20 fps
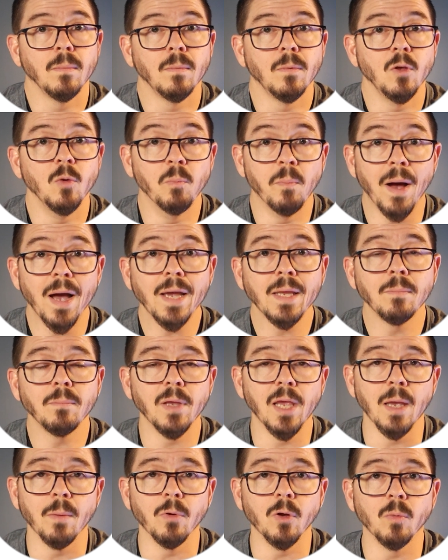You might
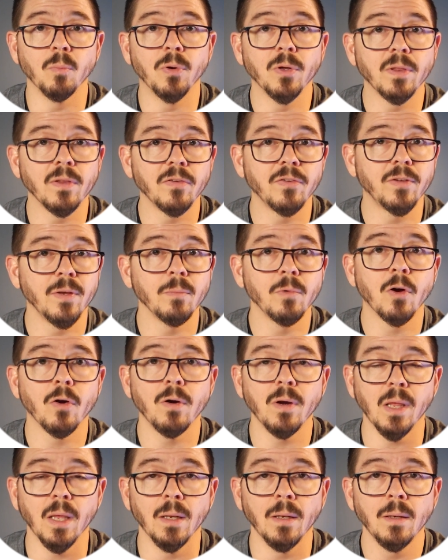be able to put the SIM
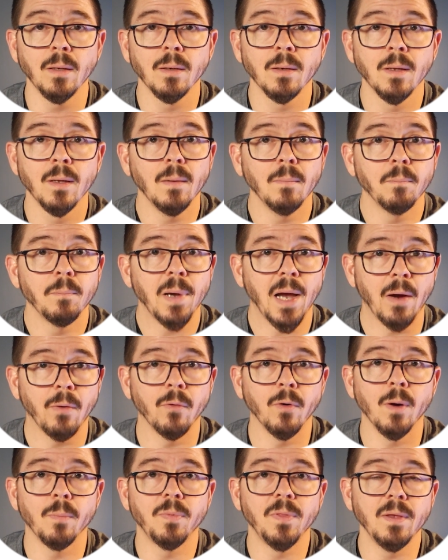card in,
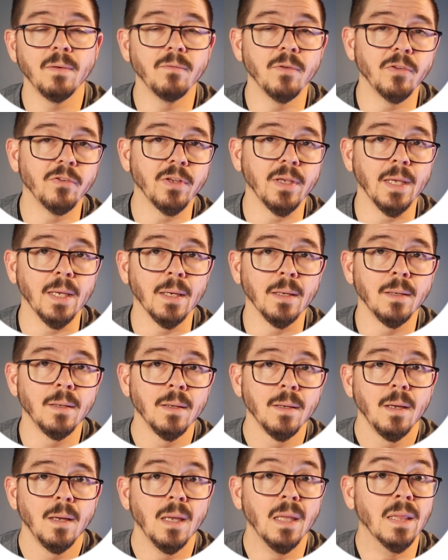power up the InvisaGig,
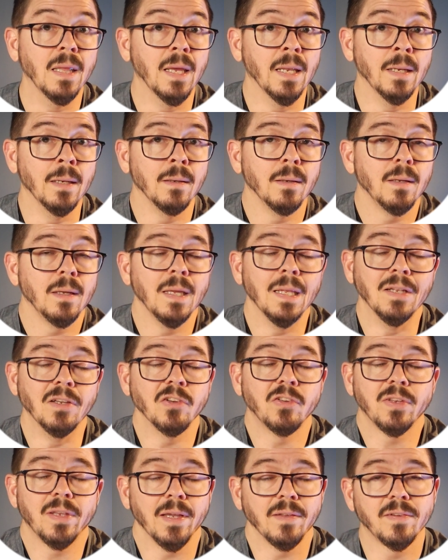and then it
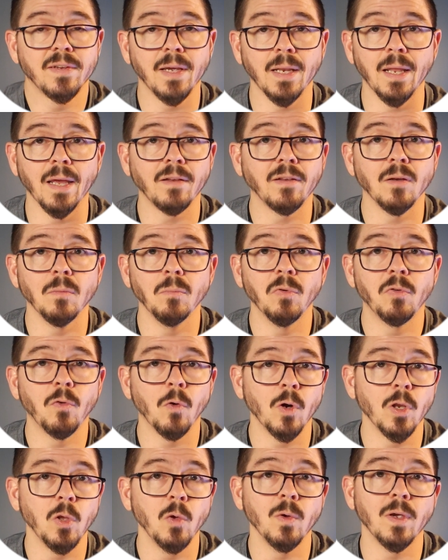just gets connected
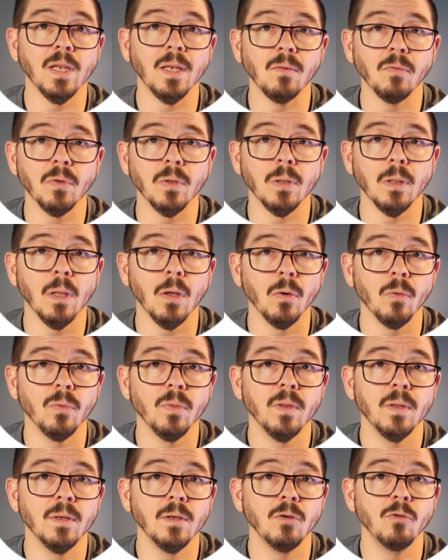before you can even
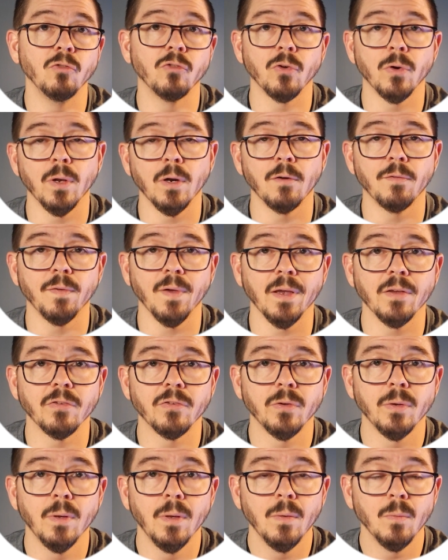load the user
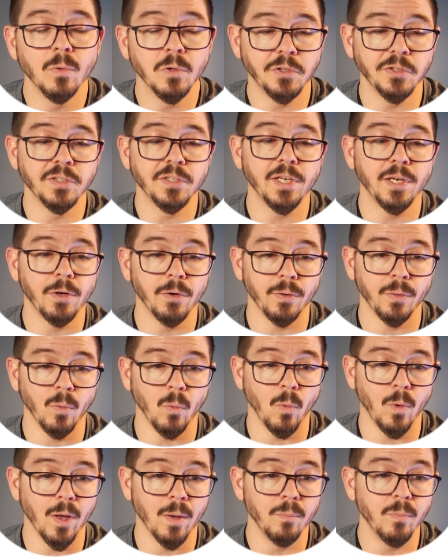interface, which is here in the
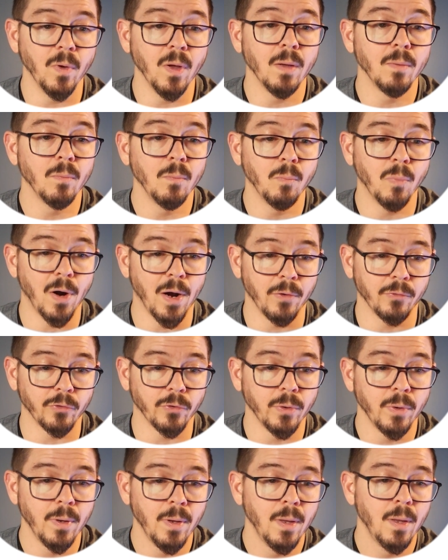web
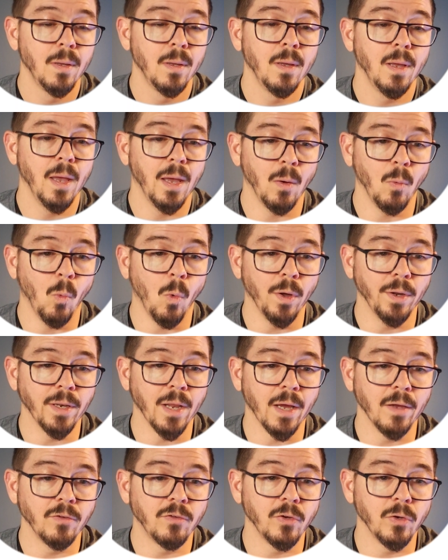browser at
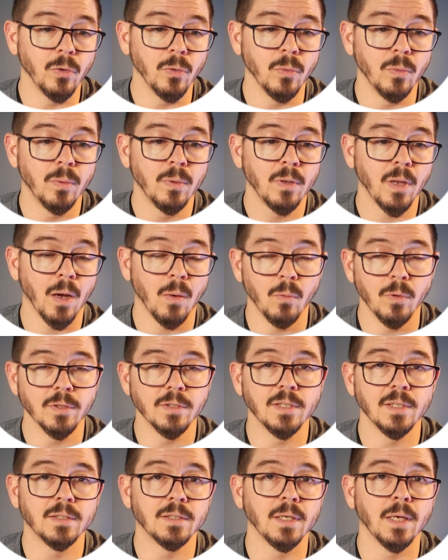
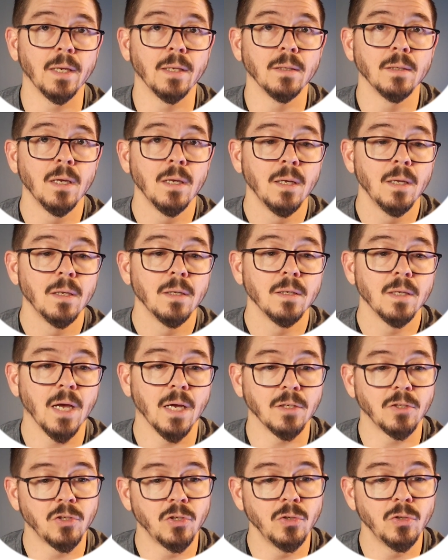192.168.225.1.
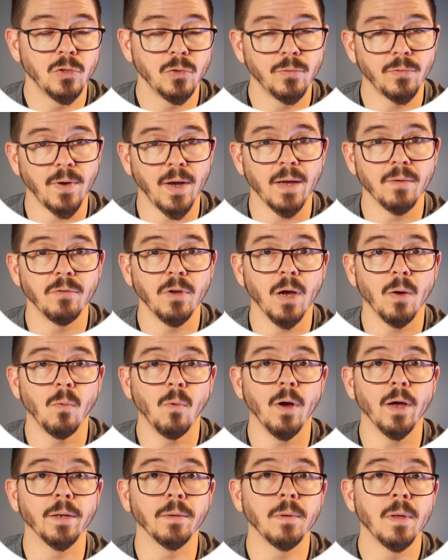
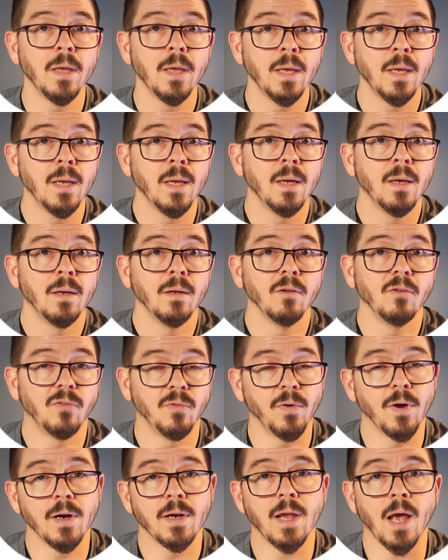192.168.225.1. It's
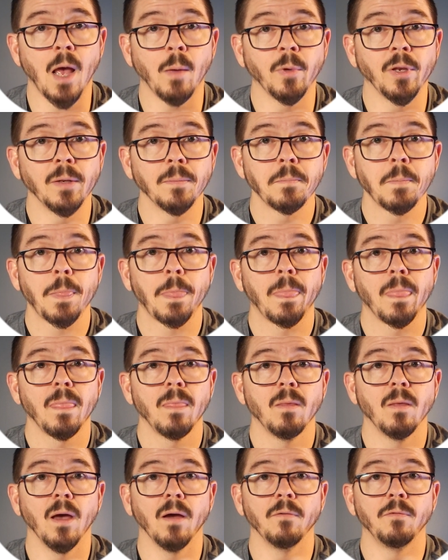very common.
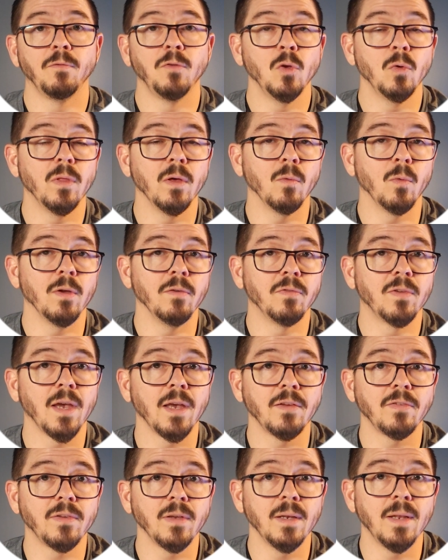A few that we've
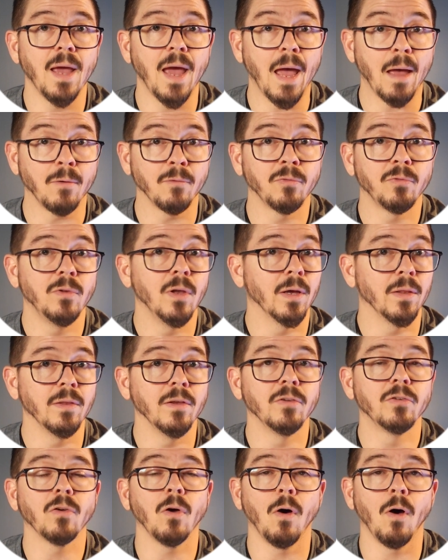tested have done
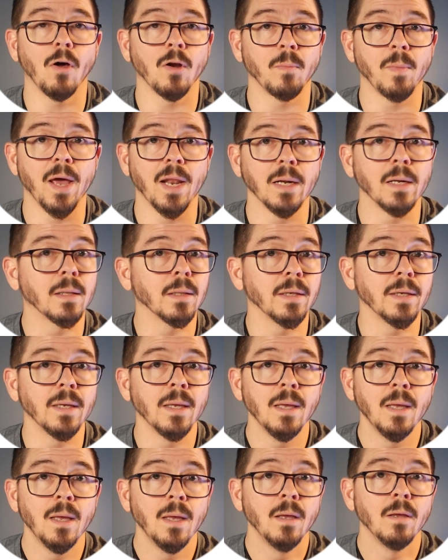this
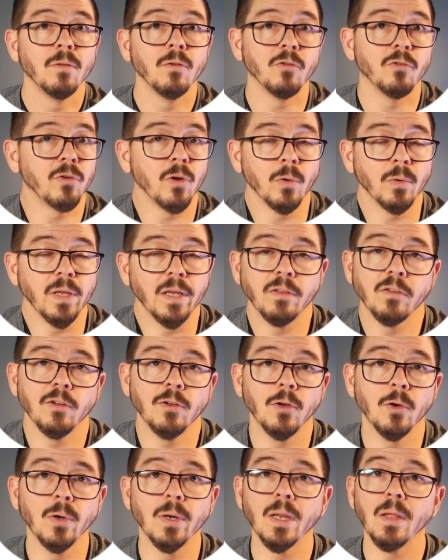automatically. There's no need to
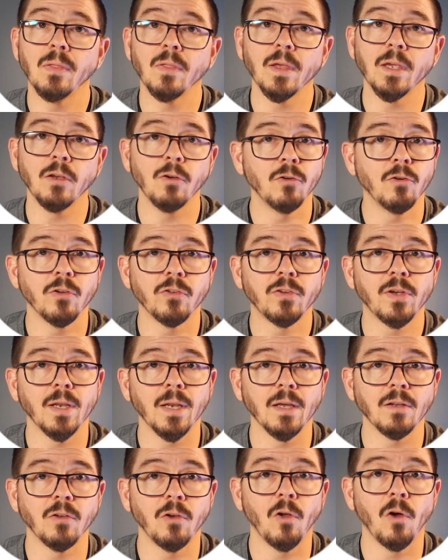do anything. You're just
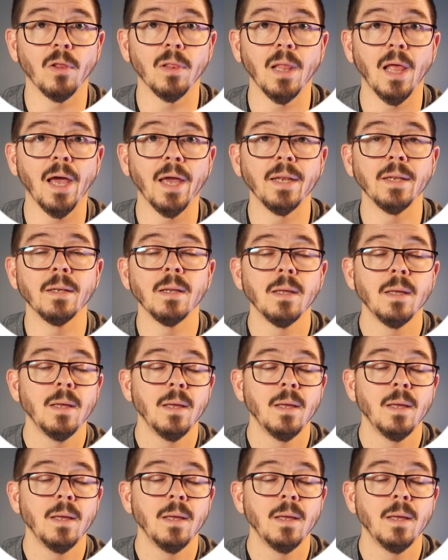connected online.